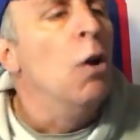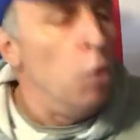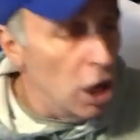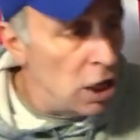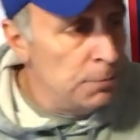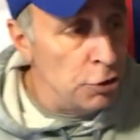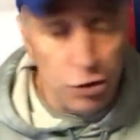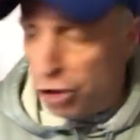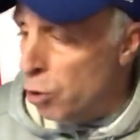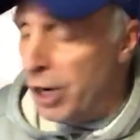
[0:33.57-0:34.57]
Welcome to the
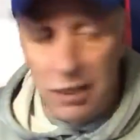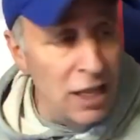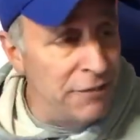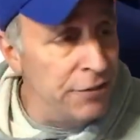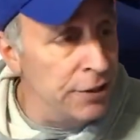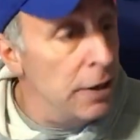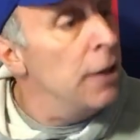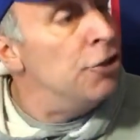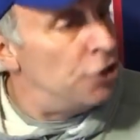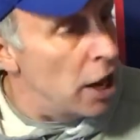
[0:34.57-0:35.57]
2-11
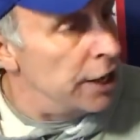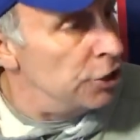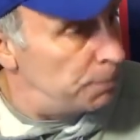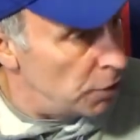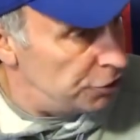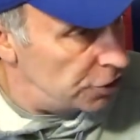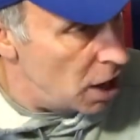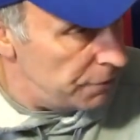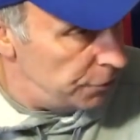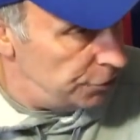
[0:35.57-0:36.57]
Giants press
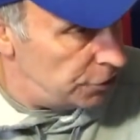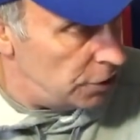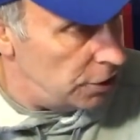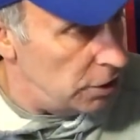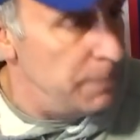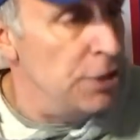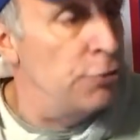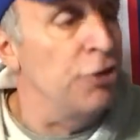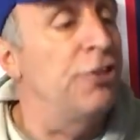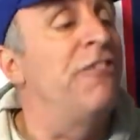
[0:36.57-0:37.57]
conference. Let me
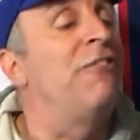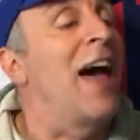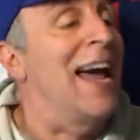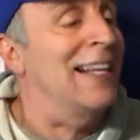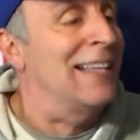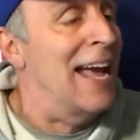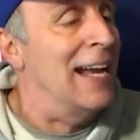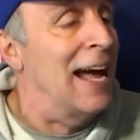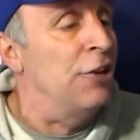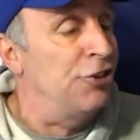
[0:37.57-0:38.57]
address the fact
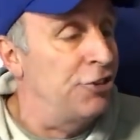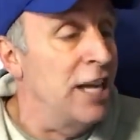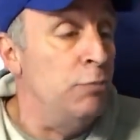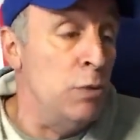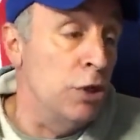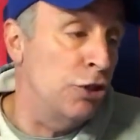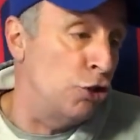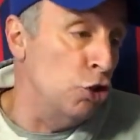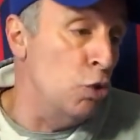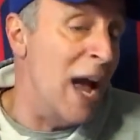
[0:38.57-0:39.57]
that I said we were
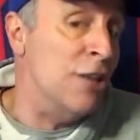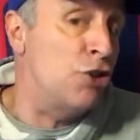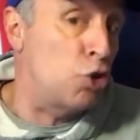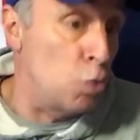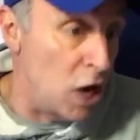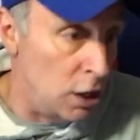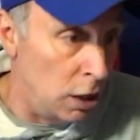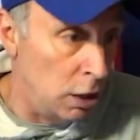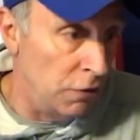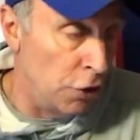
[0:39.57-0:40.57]

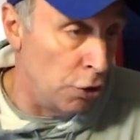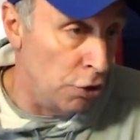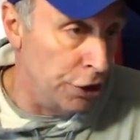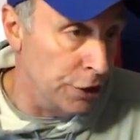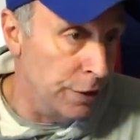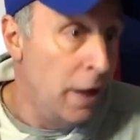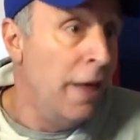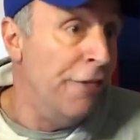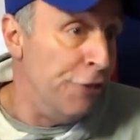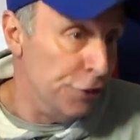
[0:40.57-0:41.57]
2-12 earlier
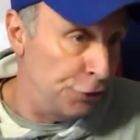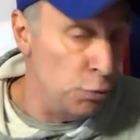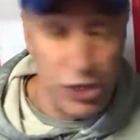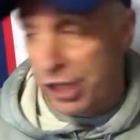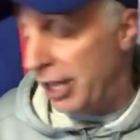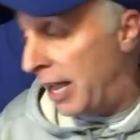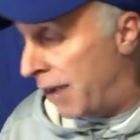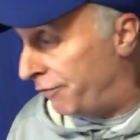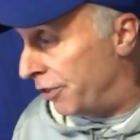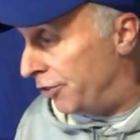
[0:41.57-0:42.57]
this week
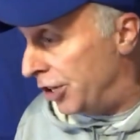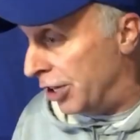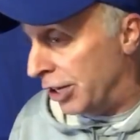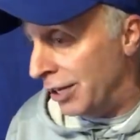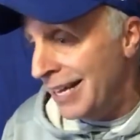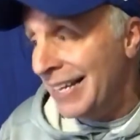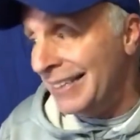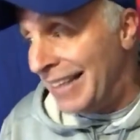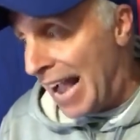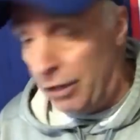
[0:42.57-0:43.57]
after the
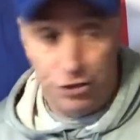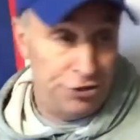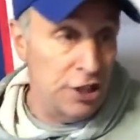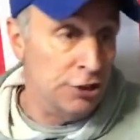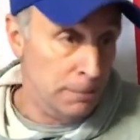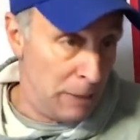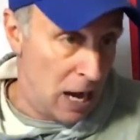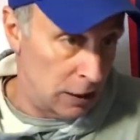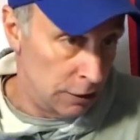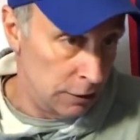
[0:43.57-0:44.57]
Dallas
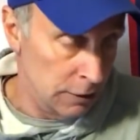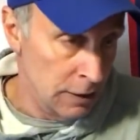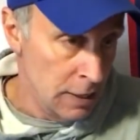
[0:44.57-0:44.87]
debacle.